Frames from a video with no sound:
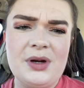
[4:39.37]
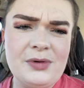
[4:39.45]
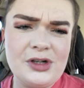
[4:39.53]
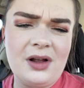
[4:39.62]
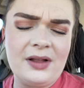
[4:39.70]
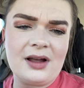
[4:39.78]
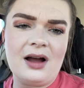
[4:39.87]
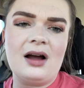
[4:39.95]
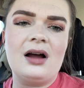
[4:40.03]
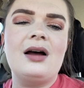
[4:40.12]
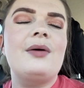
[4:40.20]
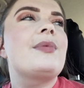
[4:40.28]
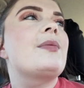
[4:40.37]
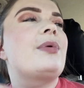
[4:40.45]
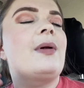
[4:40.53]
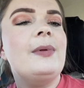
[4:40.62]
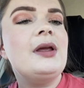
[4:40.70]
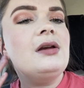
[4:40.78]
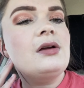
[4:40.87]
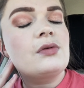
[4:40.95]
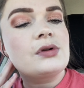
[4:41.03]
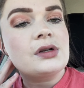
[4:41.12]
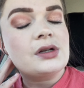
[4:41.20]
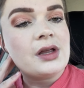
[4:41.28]
much all I got. Um, I'm probably gonna go
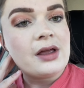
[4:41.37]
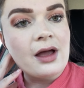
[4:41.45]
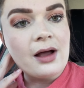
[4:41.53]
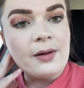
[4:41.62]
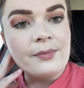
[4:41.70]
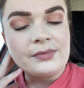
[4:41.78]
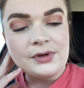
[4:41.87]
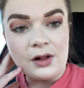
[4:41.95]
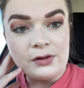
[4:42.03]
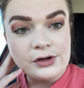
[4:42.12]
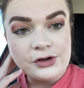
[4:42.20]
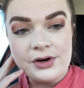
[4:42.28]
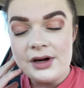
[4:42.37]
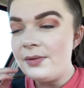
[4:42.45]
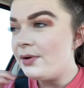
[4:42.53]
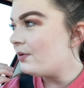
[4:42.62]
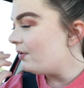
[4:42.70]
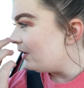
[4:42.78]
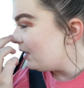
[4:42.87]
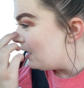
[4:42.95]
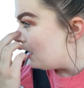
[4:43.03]
to um, Dollar Tree real quick